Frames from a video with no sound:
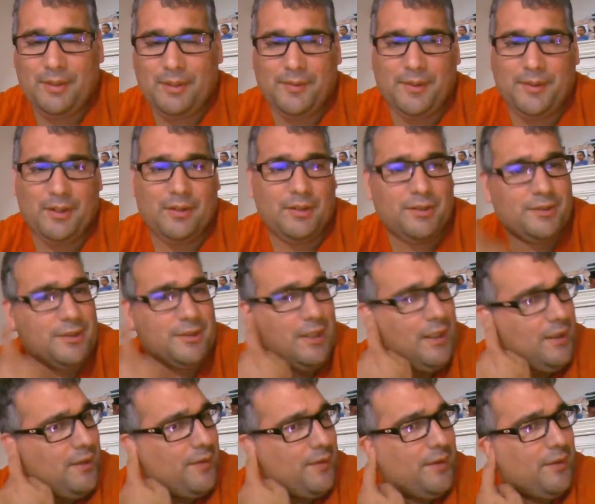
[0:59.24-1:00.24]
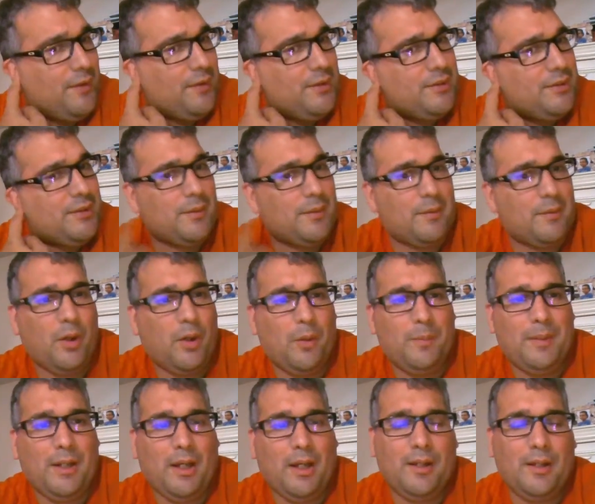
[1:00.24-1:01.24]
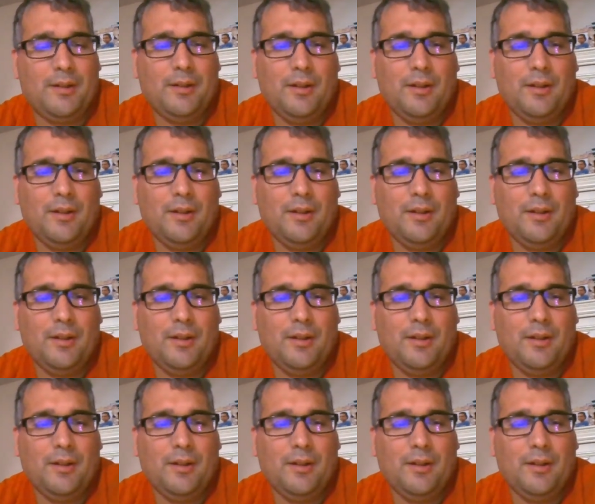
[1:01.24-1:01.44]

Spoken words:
theorists and the theories that go beyond